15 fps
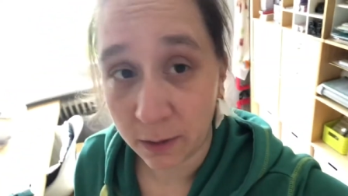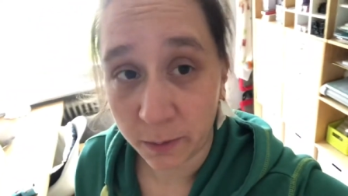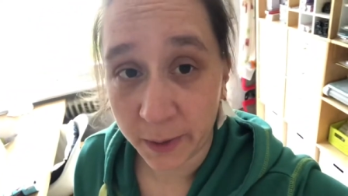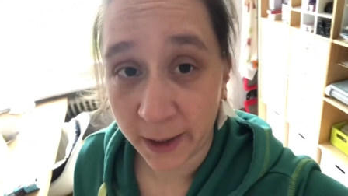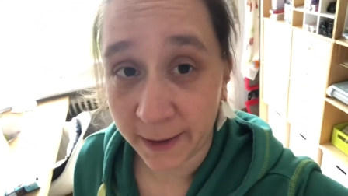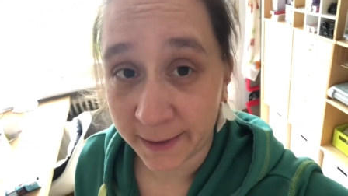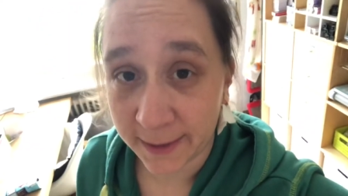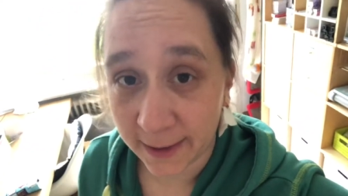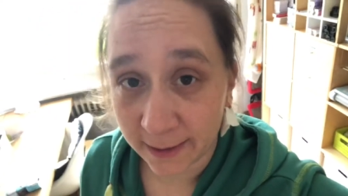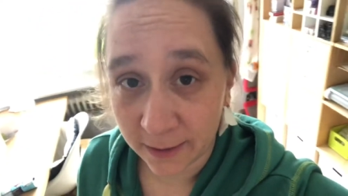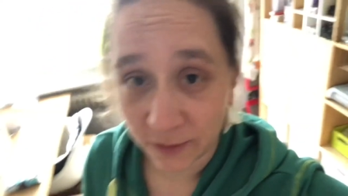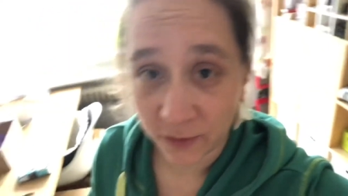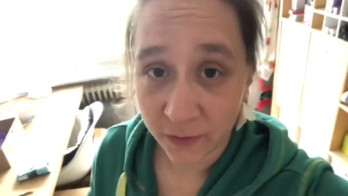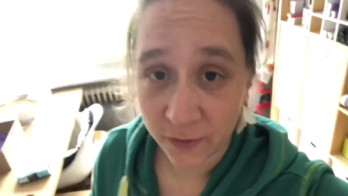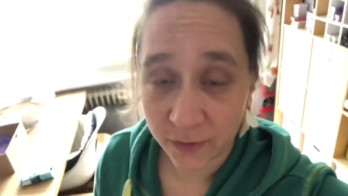behind it, I
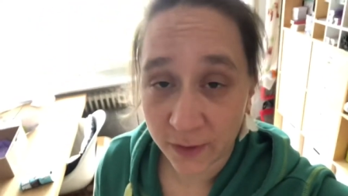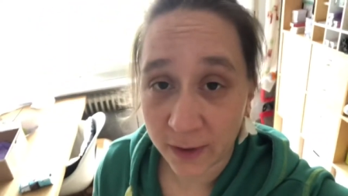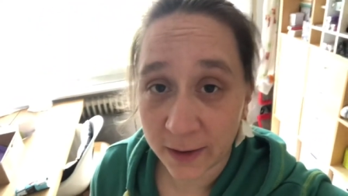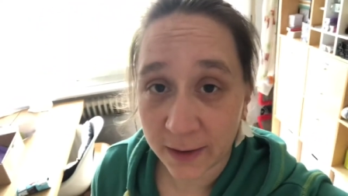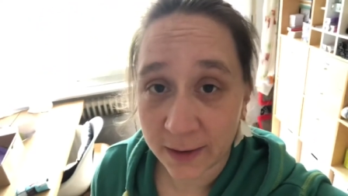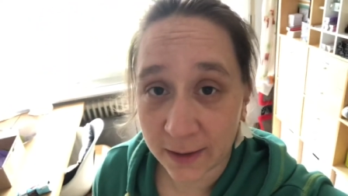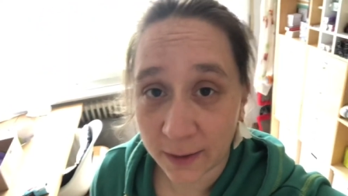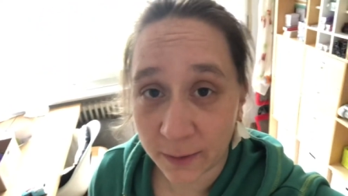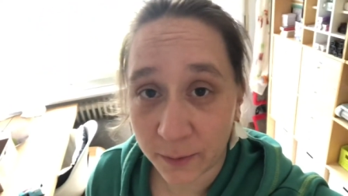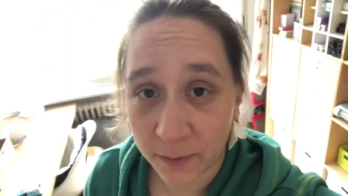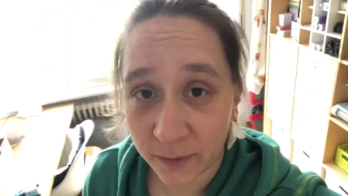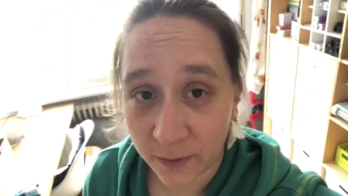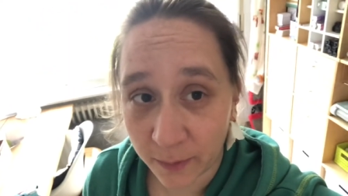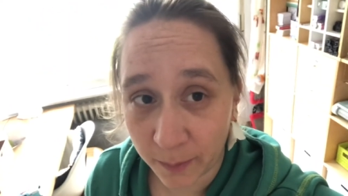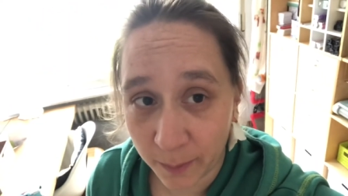just stuck it down
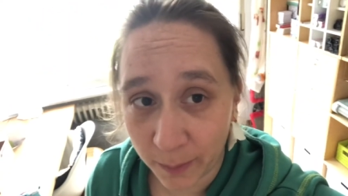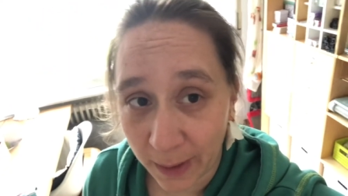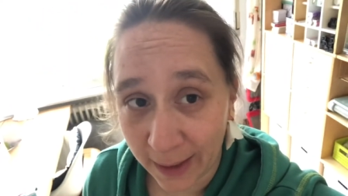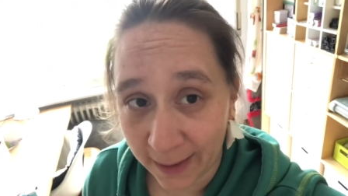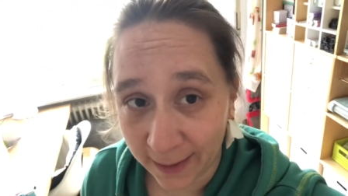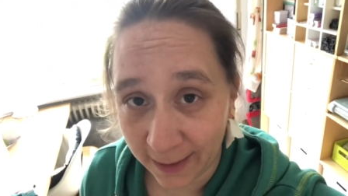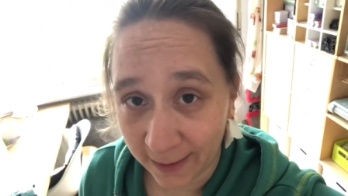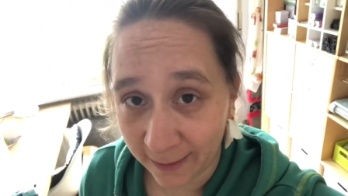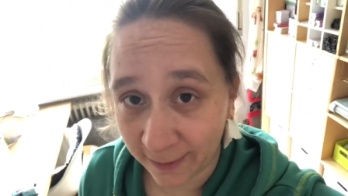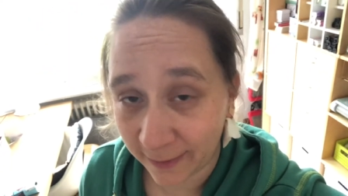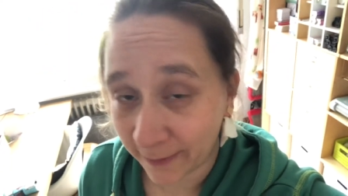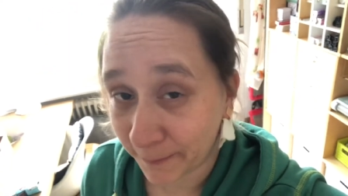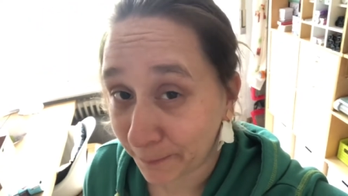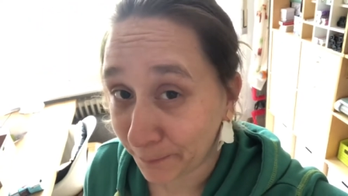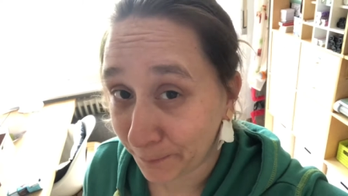with some
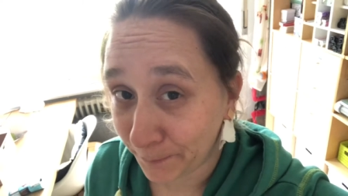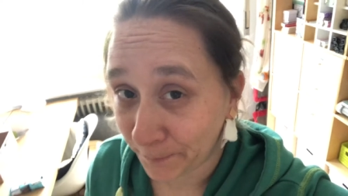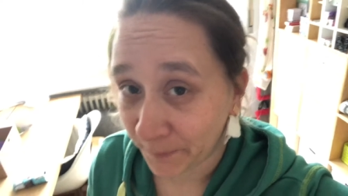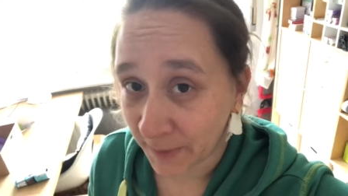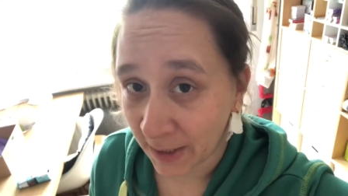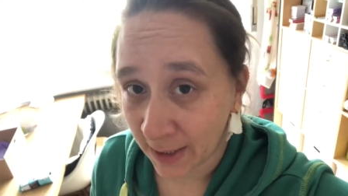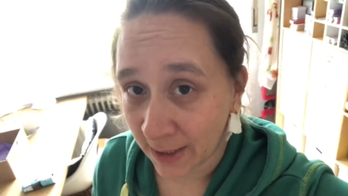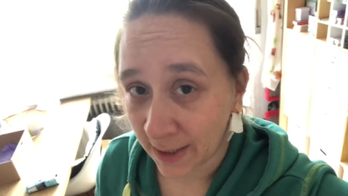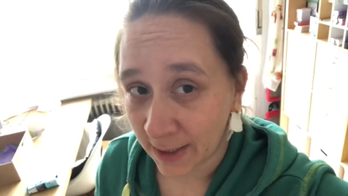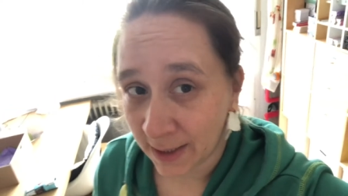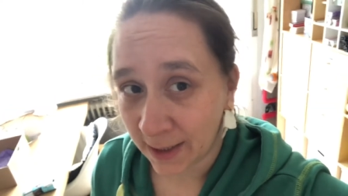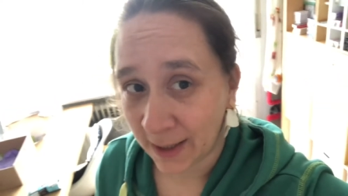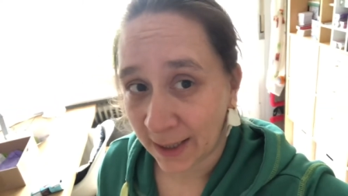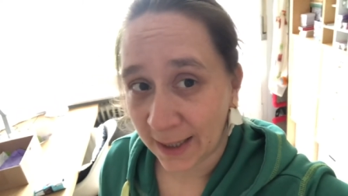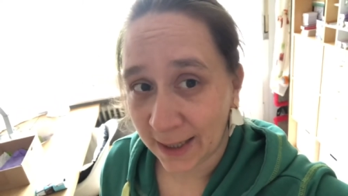band-aids.
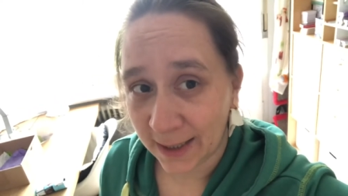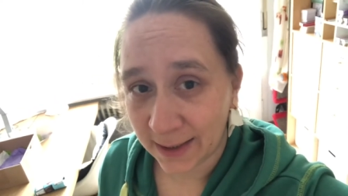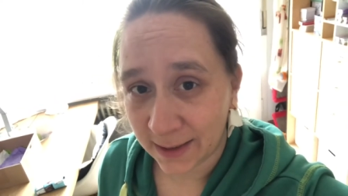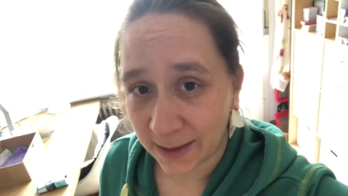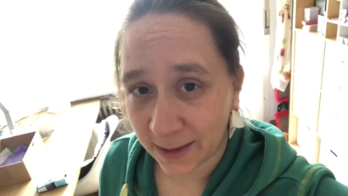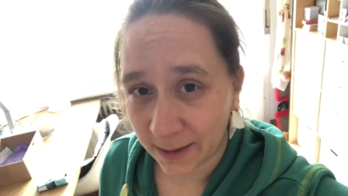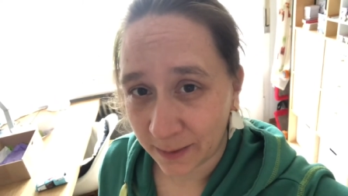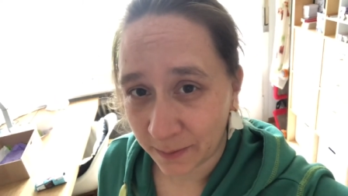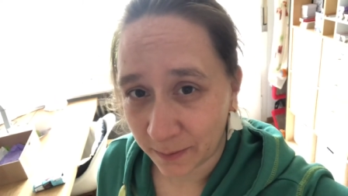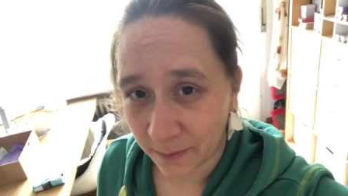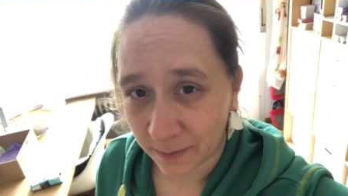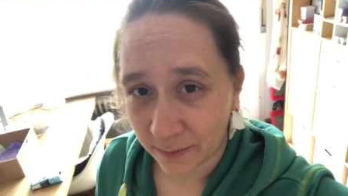And